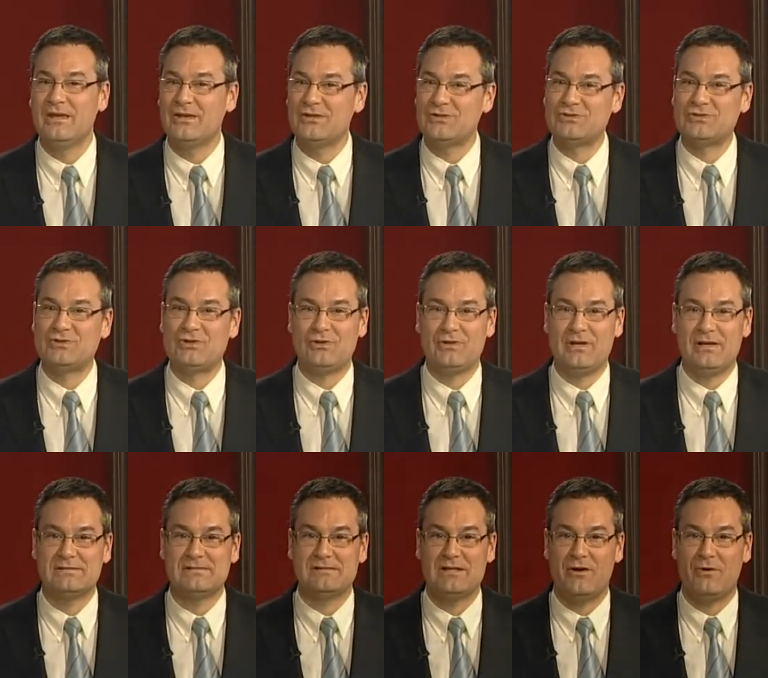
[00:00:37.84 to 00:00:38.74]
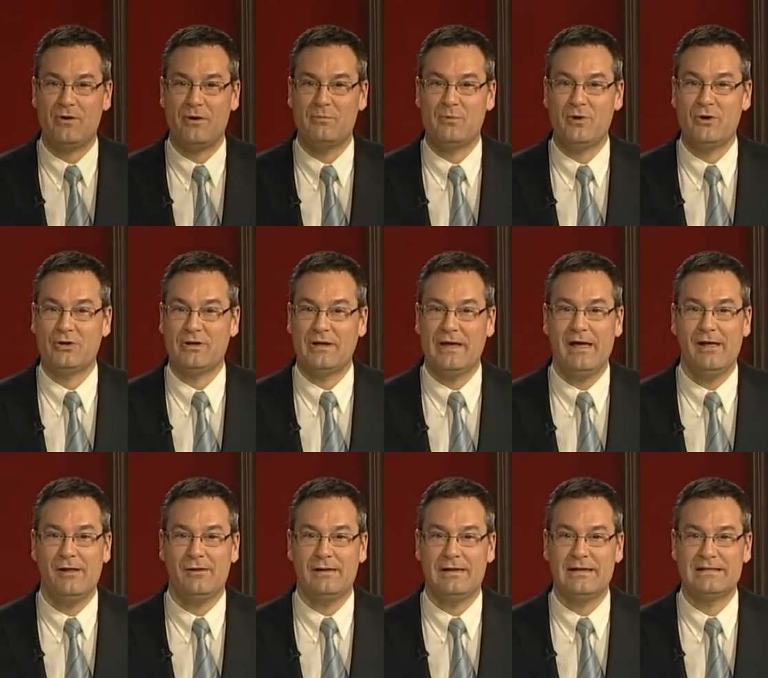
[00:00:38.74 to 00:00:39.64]
Stewardess Sarah
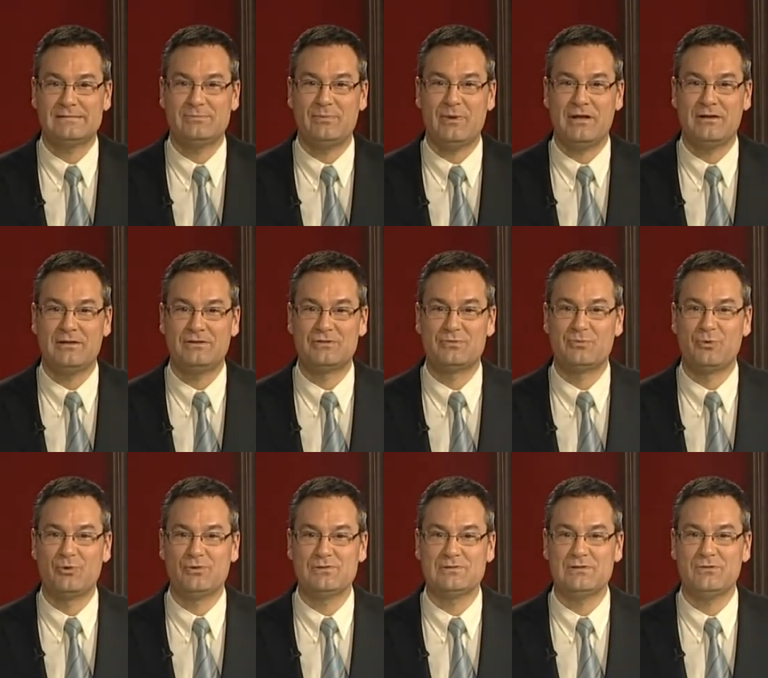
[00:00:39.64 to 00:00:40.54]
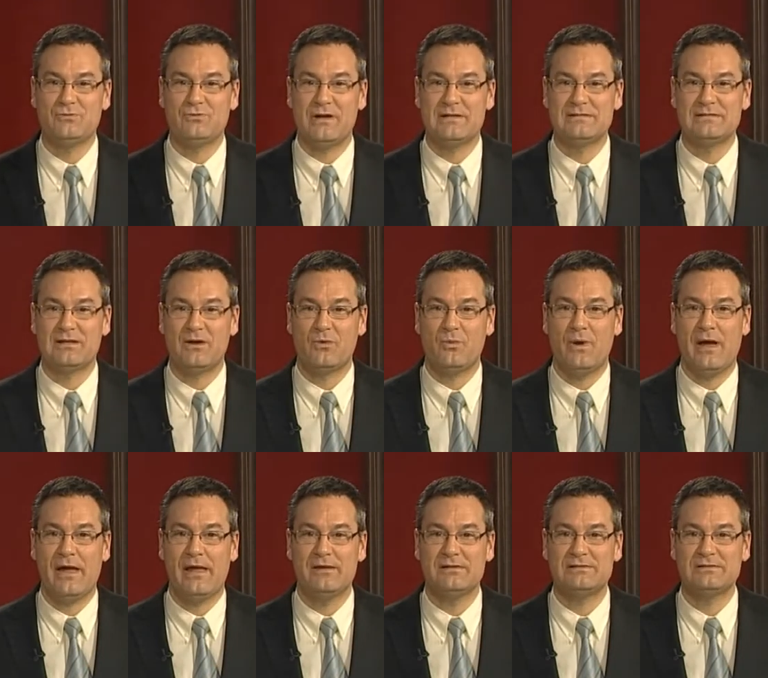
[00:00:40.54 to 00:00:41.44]
Merkel has been in Gibraltar raising
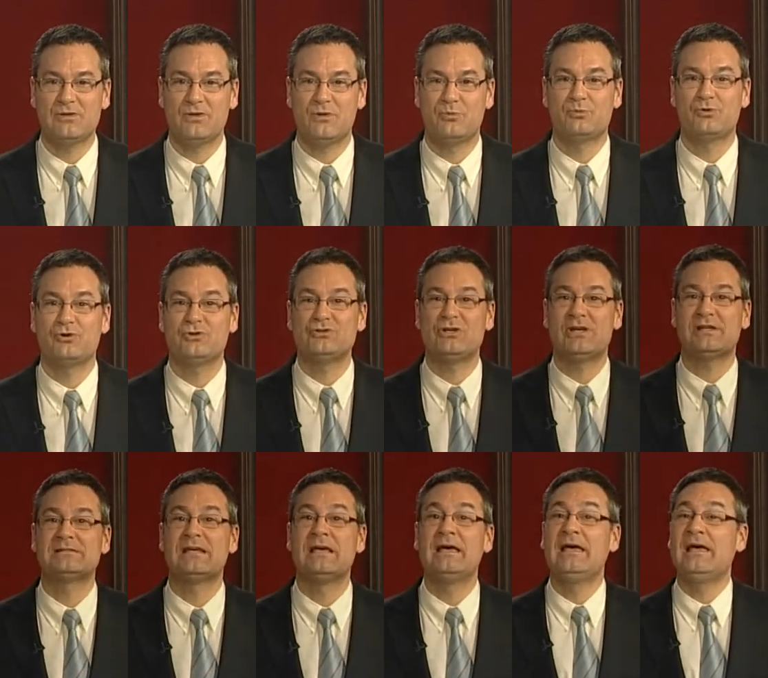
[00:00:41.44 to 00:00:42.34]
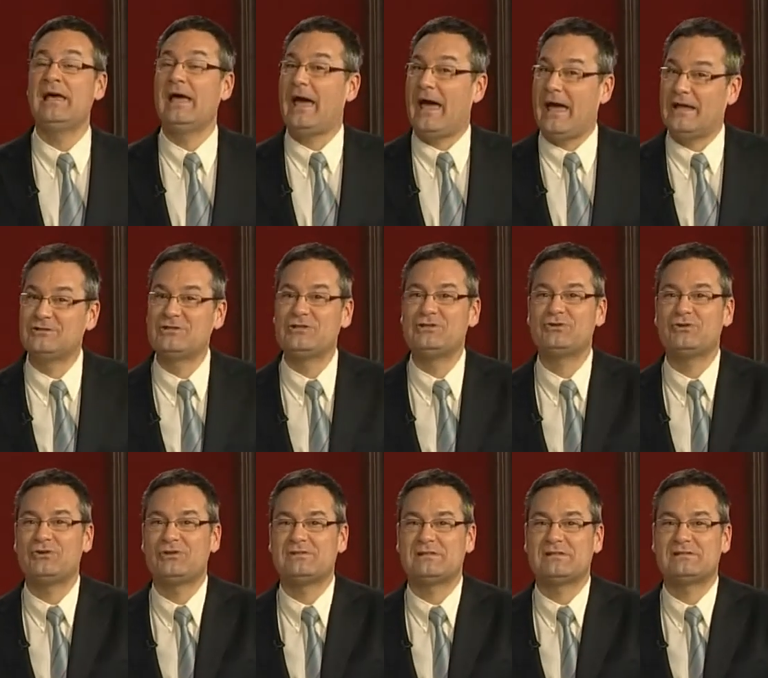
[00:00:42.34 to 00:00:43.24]
awareness on the project, and she
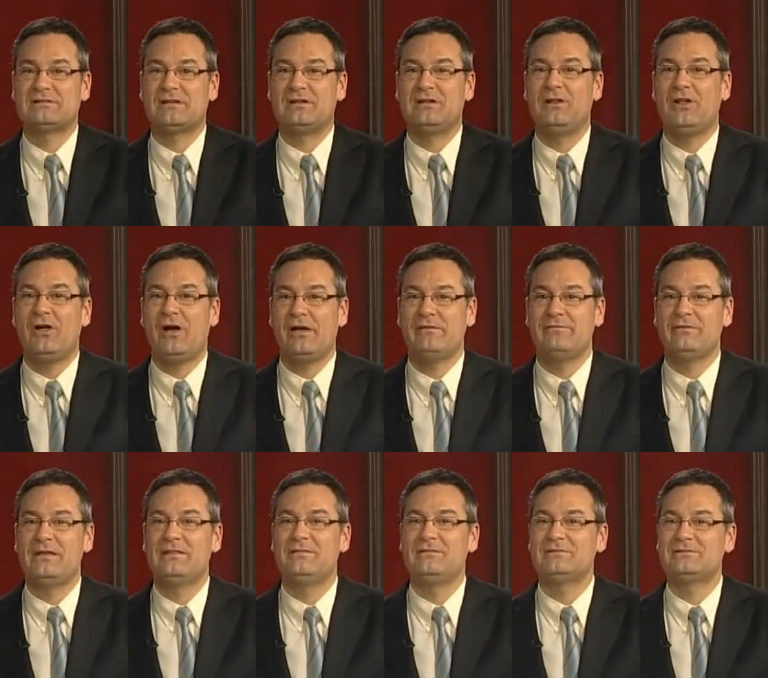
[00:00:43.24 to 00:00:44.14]
joins us live in the